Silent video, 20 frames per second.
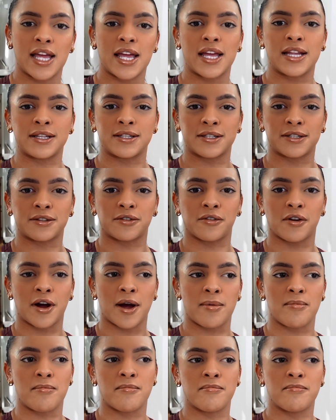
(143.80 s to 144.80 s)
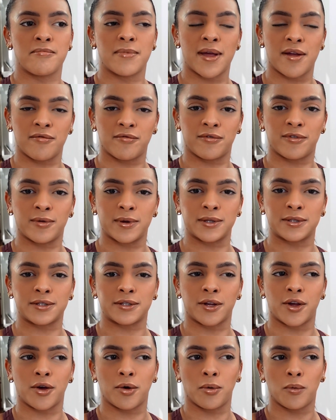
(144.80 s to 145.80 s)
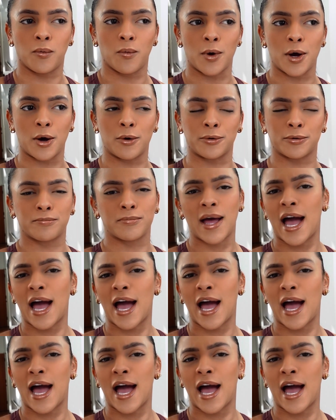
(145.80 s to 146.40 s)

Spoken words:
Instagram influencer world.